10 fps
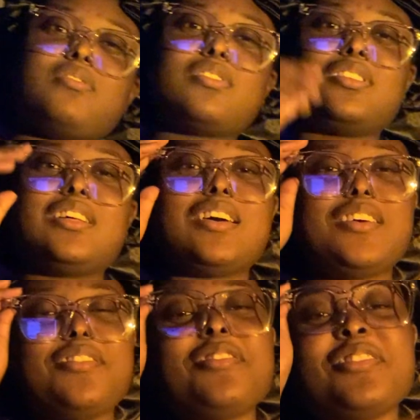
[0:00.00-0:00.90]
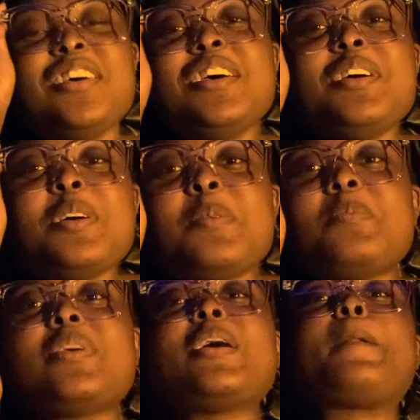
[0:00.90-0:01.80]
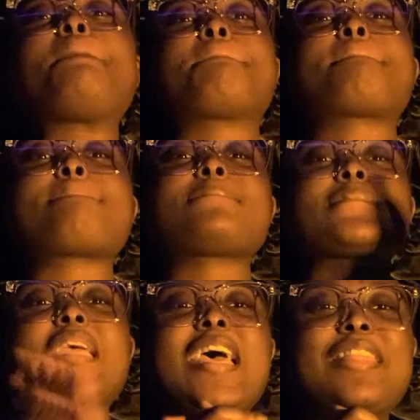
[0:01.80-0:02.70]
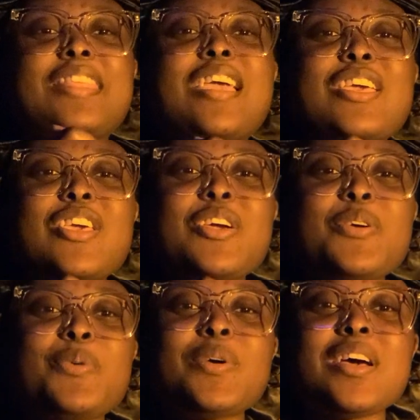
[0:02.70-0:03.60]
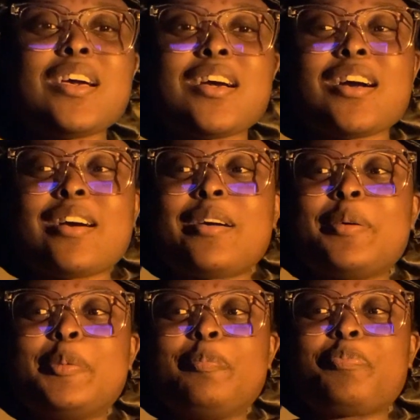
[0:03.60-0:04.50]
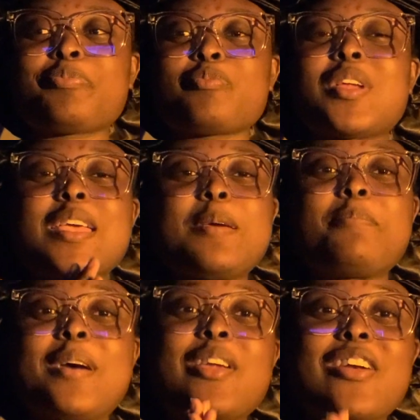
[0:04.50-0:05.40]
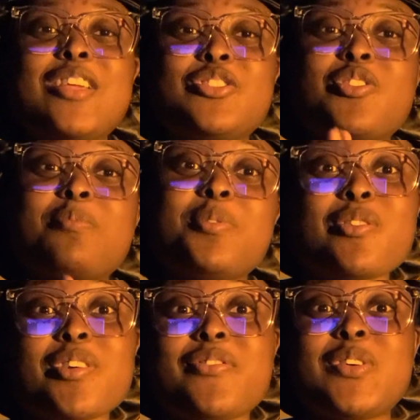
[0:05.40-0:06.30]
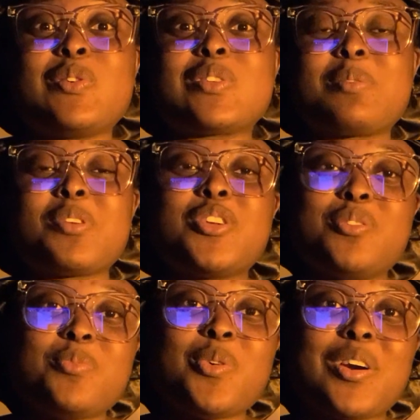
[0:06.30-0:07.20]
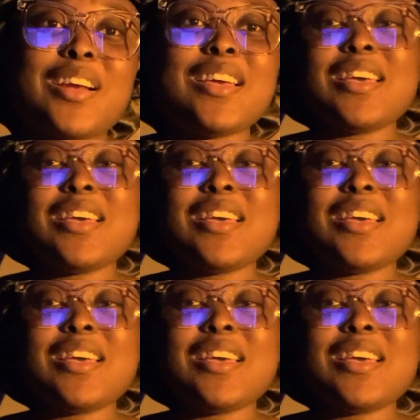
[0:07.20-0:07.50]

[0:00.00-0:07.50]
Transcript: real life. But yeah, thank you. When I get better at doing book reviews, I'm gonna do more.